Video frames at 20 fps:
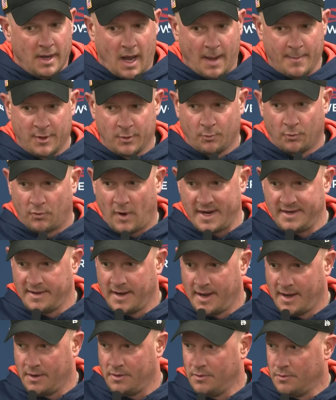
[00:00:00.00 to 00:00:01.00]
I mean, right
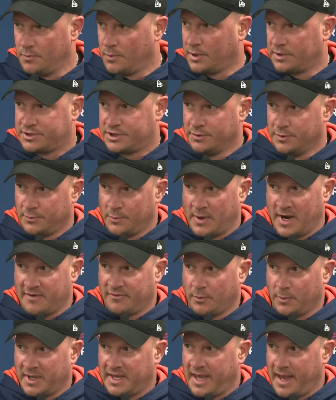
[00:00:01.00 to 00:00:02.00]
now, we're doing
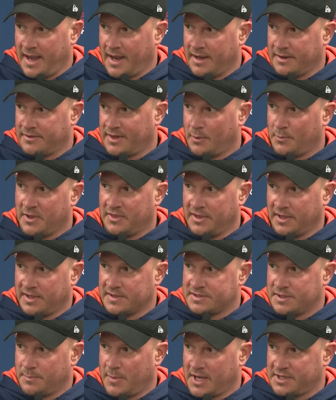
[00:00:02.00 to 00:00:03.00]
whatever we can that we think
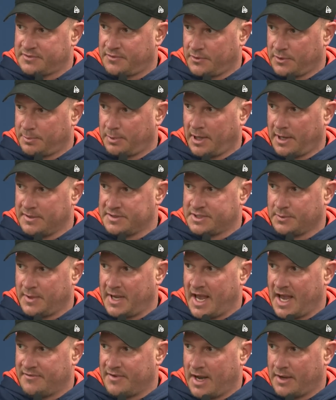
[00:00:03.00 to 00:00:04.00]
is the best for the players that
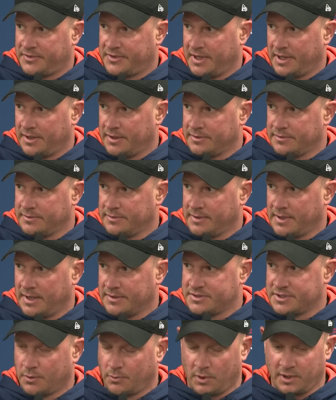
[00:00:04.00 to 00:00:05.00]
we have out there.
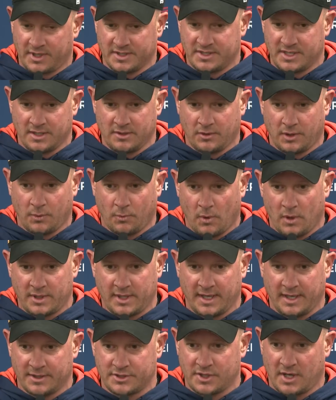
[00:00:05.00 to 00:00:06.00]
And so we're continually
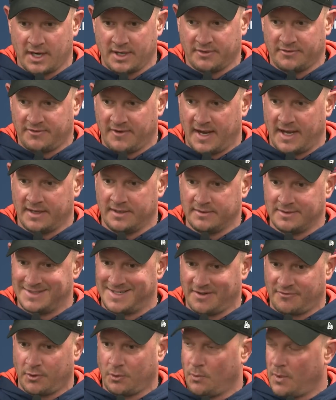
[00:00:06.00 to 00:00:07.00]
working at trying to find
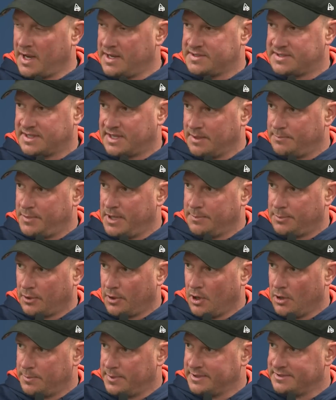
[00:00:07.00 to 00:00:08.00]
different ways to get
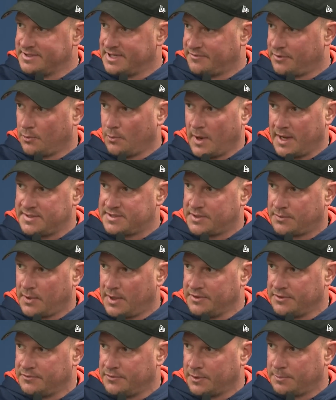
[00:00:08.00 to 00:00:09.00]
people open, different ways to
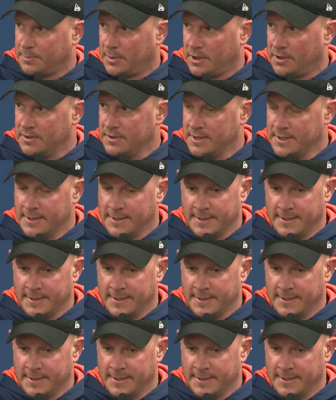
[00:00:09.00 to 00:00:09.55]
run the football.